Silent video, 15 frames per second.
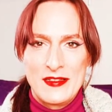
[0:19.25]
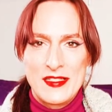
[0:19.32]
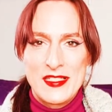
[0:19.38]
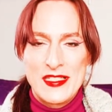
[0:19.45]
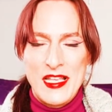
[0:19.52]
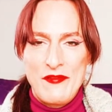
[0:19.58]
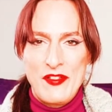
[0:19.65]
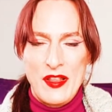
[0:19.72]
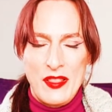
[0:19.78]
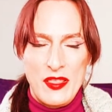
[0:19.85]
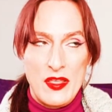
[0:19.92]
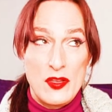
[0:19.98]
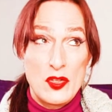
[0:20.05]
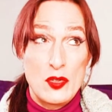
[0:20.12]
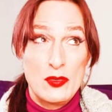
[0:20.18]

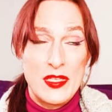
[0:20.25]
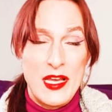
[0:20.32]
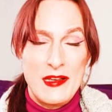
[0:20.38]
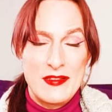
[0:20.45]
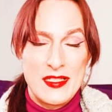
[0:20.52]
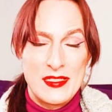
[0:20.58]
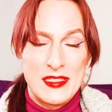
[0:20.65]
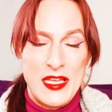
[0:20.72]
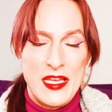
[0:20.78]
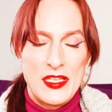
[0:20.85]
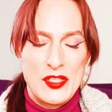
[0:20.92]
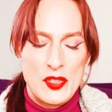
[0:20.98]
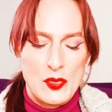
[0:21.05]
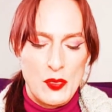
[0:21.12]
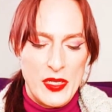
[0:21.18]
7th,
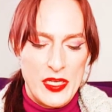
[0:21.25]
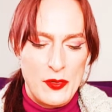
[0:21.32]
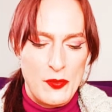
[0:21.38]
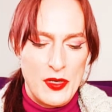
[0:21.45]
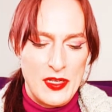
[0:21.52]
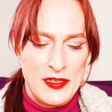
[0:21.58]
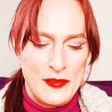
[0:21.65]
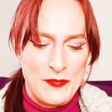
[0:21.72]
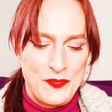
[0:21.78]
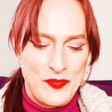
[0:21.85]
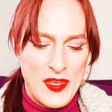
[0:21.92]
2021.